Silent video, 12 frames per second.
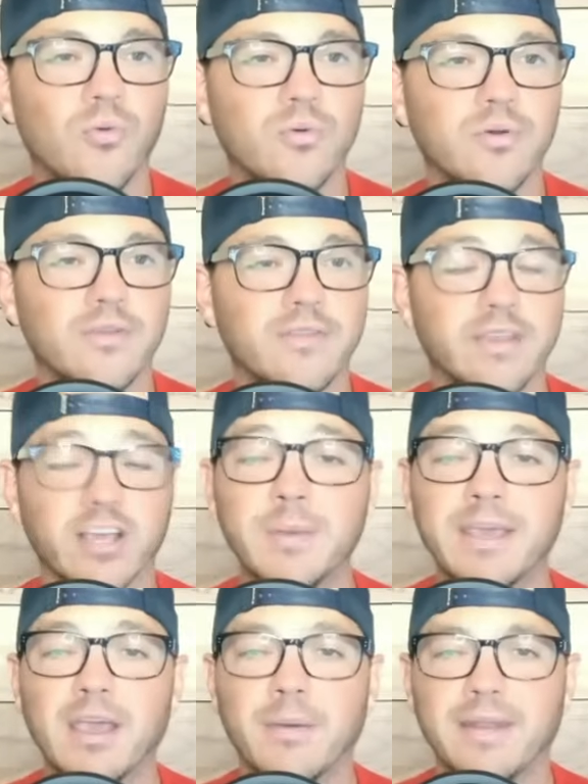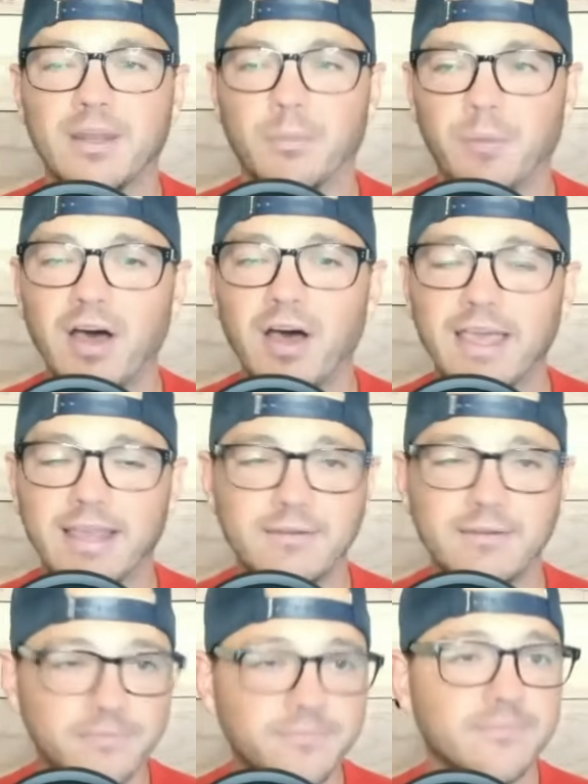they're going to be coming into Bud
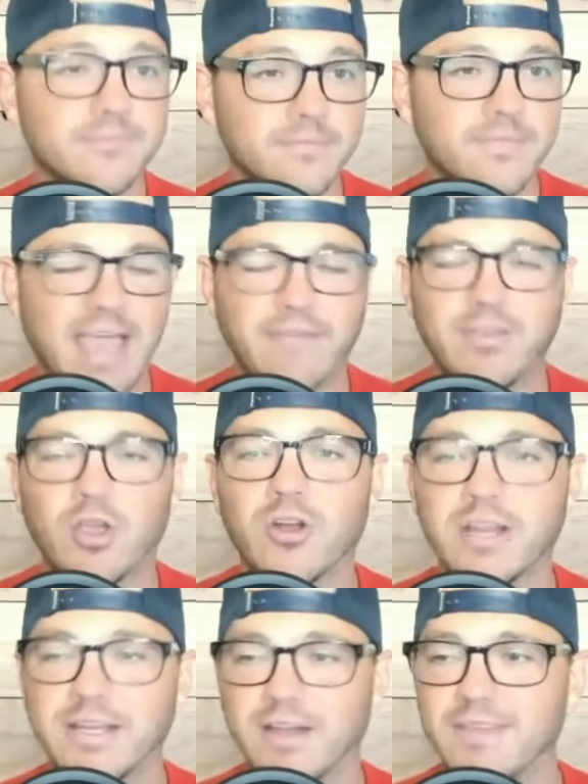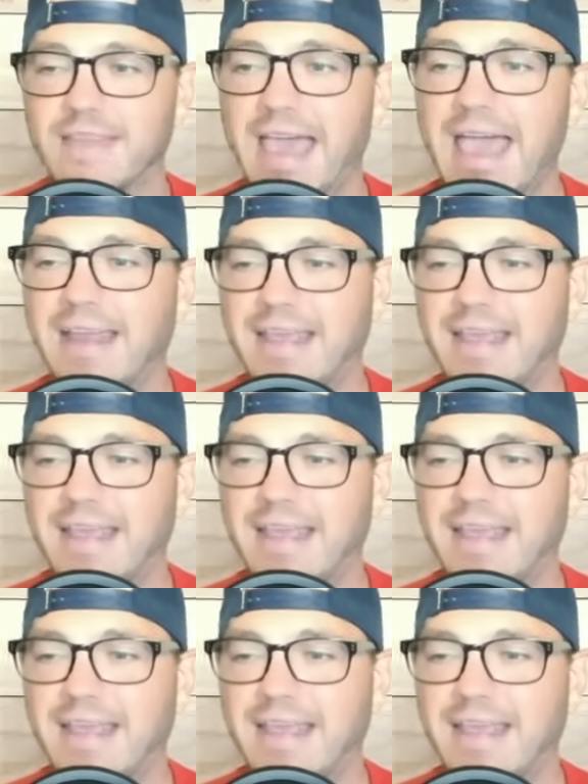having already done that,